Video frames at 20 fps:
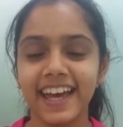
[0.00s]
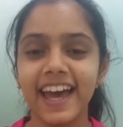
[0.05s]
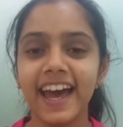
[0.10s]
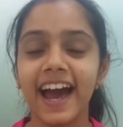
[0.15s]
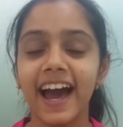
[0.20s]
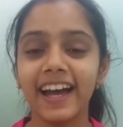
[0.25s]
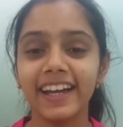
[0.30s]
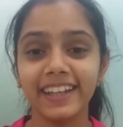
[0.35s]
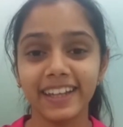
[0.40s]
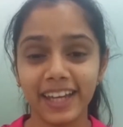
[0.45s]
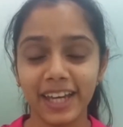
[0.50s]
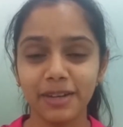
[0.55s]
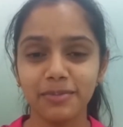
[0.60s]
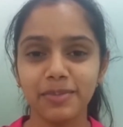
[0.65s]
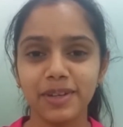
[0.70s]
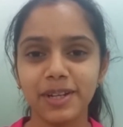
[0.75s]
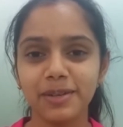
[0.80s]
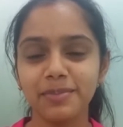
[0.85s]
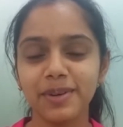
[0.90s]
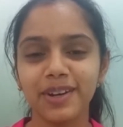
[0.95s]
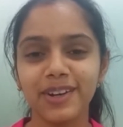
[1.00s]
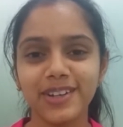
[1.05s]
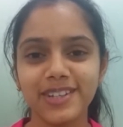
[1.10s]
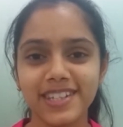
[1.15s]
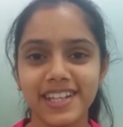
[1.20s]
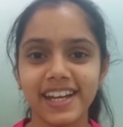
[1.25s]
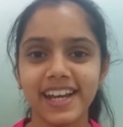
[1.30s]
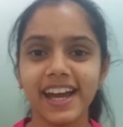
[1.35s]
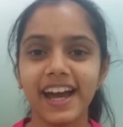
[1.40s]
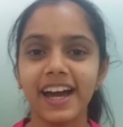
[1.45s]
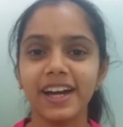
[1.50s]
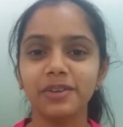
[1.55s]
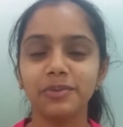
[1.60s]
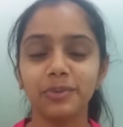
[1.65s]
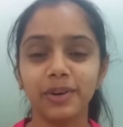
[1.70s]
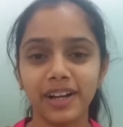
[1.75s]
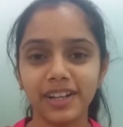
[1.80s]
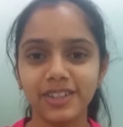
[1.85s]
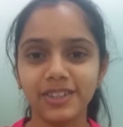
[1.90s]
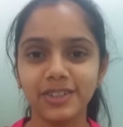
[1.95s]
I came here because I
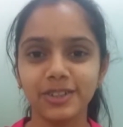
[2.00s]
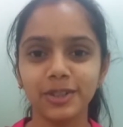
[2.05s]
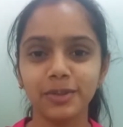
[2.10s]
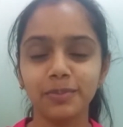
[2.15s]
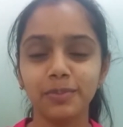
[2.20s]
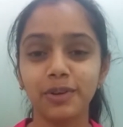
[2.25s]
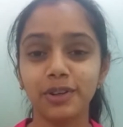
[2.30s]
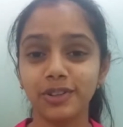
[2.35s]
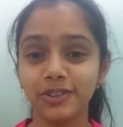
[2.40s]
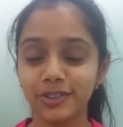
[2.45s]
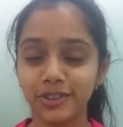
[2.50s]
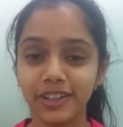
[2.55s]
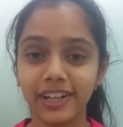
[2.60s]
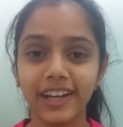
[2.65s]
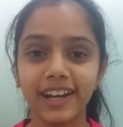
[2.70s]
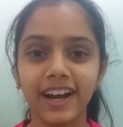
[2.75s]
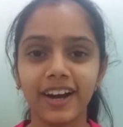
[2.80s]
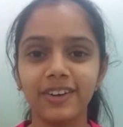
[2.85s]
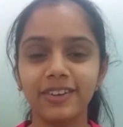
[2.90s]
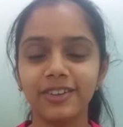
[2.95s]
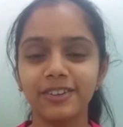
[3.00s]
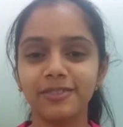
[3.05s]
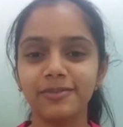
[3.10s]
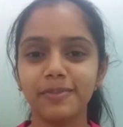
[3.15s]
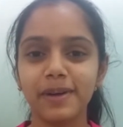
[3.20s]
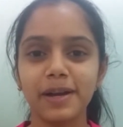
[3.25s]
had one tooth protruding out of